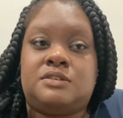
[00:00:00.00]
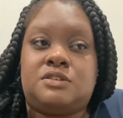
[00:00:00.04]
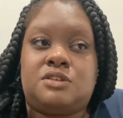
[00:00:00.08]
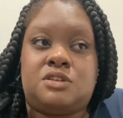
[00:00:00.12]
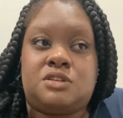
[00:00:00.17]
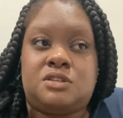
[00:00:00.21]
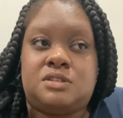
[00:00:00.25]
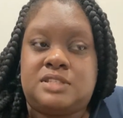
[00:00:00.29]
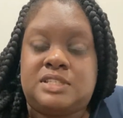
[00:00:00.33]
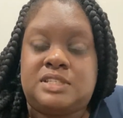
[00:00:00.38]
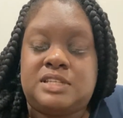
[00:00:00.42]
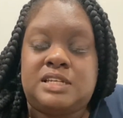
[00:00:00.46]

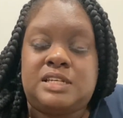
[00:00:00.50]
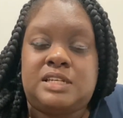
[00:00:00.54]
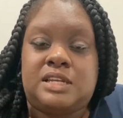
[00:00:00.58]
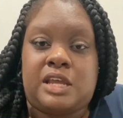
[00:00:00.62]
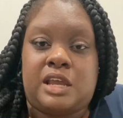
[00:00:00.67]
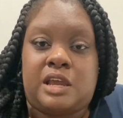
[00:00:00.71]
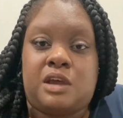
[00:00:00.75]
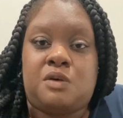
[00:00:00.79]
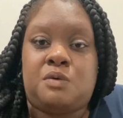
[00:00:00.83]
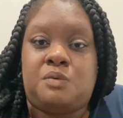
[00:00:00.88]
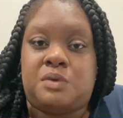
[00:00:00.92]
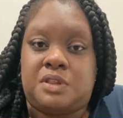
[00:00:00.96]
sit
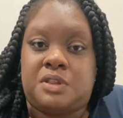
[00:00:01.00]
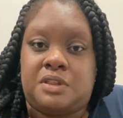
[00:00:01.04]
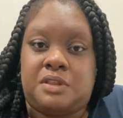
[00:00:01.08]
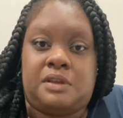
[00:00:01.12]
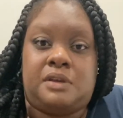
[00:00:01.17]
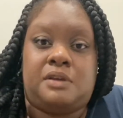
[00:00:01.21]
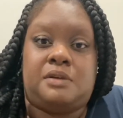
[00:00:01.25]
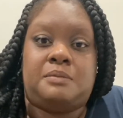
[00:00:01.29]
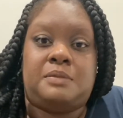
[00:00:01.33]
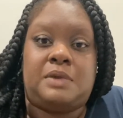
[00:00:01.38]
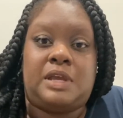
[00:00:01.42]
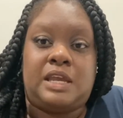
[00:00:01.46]
down with
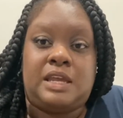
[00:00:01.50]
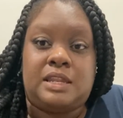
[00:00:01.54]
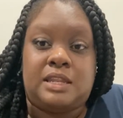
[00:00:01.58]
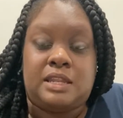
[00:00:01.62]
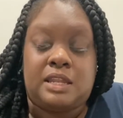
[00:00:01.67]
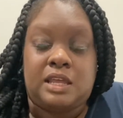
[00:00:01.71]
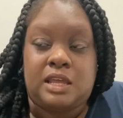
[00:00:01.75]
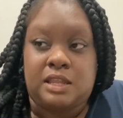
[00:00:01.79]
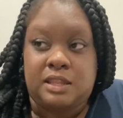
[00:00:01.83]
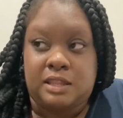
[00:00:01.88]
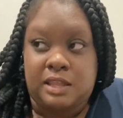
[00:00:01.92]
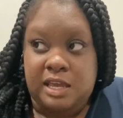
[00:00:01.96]
them.
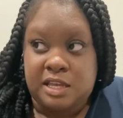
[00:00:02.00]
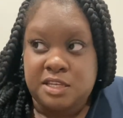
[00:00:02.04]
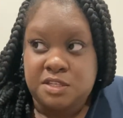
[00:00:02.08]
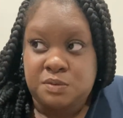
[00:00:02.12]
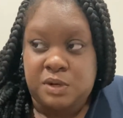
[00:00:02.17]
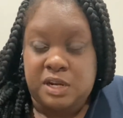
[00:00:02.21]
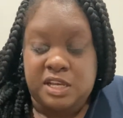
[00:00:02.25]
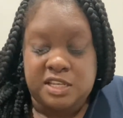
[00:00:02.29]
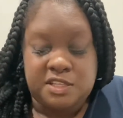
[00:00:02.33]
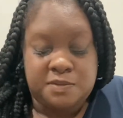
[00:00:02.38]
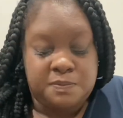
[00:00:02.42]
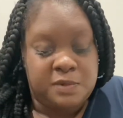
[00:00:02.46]
And that's
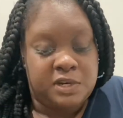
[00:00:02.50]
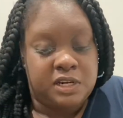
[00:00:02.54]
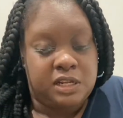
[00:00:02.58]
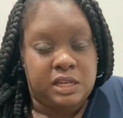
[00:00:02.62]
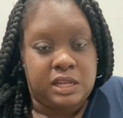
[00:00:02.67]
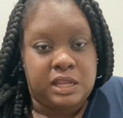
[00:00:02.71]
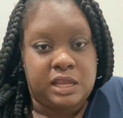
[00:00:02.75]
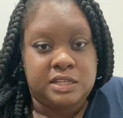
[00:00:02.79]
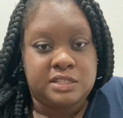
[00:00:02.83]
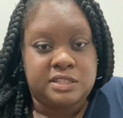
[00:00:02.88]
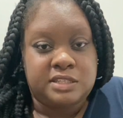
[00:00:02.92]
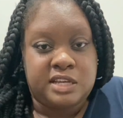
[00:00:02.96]
what I spent a
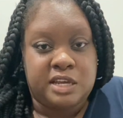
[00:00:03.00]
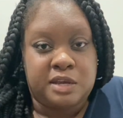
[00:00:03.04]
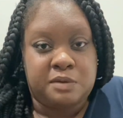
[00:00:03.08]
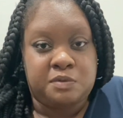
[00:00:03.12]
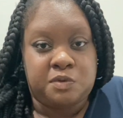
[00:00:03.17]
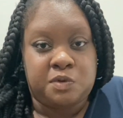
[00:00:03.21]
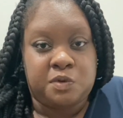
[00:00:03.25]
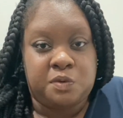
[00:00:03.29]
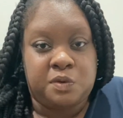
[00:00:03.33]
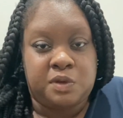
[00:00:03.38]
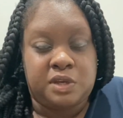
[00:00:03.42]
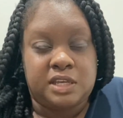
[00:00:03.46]
lot of time
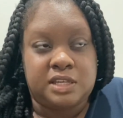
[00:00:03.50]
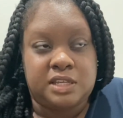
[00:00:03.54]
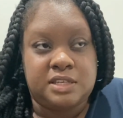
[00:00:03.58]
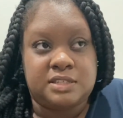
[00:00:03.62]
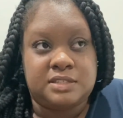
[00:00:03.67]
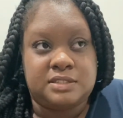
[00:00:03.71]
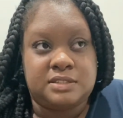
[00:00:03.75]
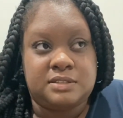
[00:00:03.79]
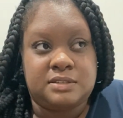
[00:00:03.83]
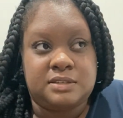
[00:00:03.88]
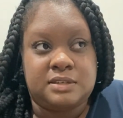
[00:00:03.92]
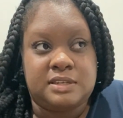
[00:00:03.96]
doing,
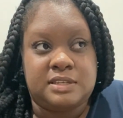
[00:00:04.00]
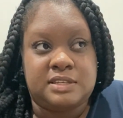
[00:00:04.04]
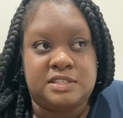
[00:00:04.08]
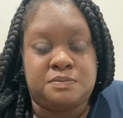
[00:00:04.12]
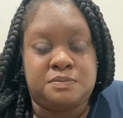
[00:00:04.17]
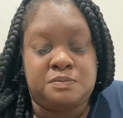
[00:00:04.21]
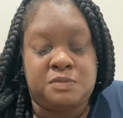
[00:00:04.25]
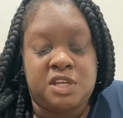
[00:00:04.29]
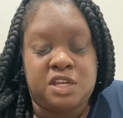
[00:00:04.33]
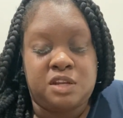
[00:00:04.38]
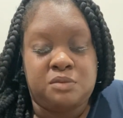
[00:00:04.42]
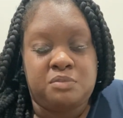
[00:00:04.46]
is
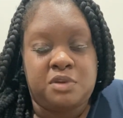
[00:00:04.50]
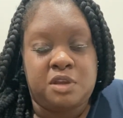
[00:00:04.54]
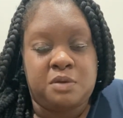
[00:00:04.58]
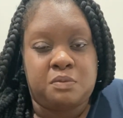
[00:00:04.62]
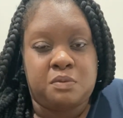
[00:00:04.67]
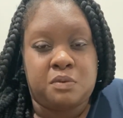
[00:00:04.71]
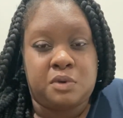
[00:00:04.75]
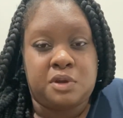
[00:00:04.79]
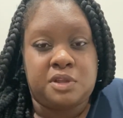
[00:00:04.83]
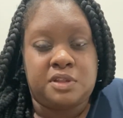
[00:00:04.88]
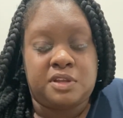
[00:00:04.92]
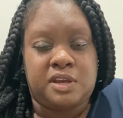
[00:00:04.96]
meeting
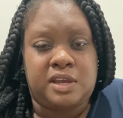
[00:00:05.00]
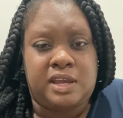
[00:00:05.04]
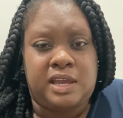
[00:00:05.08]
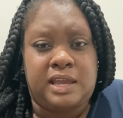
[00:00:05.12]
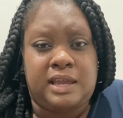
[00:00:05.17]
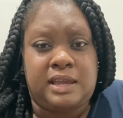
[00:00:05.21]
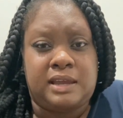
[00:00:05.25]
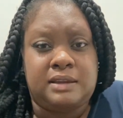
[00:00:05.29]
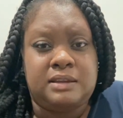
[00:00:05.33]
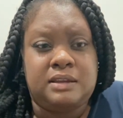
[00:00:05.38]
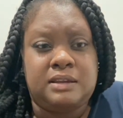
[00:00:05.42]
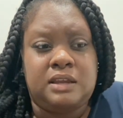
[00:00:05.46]
people where they're
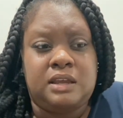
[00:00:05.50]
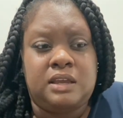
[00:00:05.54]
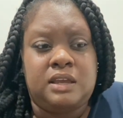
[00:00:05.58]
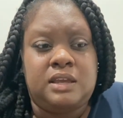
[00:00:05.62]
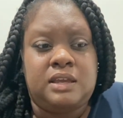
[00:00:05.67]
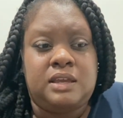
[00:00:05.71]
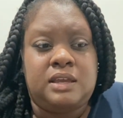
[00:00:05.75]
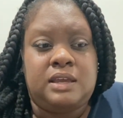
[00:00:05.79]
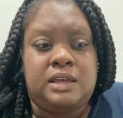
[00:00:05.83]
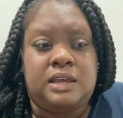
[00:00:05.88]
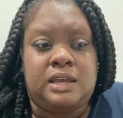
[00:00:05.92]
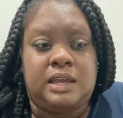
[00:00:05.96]
at.
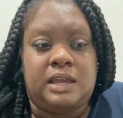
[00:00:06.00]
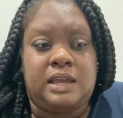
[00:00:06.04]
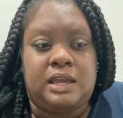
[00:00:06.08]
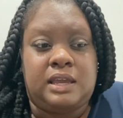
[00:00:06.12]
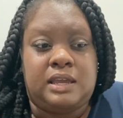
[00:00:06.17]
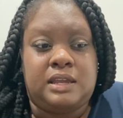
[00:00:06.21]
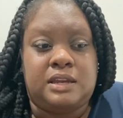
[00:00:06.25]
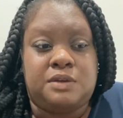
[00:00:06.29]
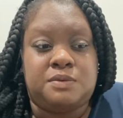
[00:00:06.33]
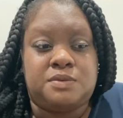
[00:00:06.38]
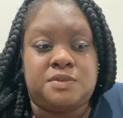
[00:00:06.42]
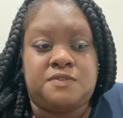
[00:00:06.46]

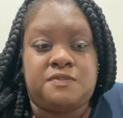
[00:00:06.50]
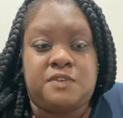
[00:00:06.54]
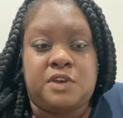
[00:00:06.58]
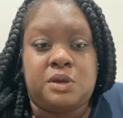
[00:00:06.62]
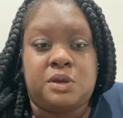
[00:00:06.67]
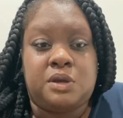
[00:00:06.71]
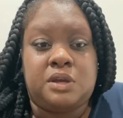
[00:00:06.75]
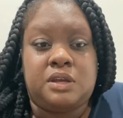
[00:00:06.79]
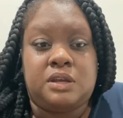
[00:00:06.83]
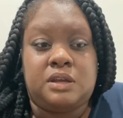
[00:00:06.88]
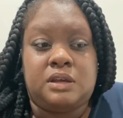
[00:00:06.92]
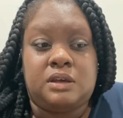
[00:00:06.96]
And it was
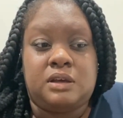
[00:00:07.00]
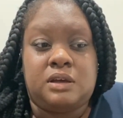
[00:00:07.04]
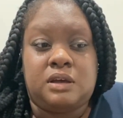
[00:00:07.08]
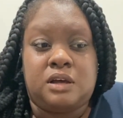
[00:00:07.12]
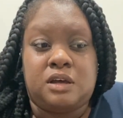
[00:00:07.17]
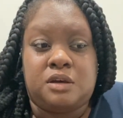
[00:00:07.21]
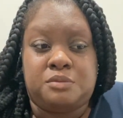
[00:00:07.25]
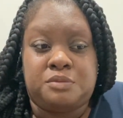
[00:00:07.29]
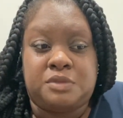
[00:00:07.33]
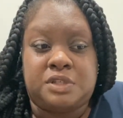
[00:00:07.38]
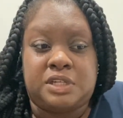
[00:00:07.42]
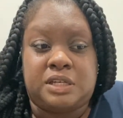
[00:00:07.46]
very
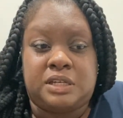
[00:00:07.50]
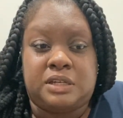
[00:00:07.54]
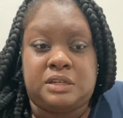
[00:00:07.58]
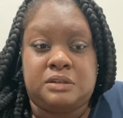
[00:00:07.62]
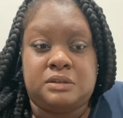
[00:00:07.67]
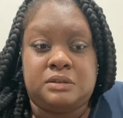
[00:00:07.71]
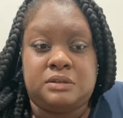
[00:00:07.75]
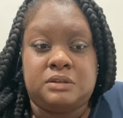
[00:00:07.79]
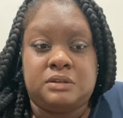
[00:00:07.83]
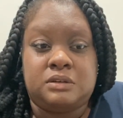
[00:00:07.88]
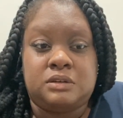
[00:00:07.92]
humbling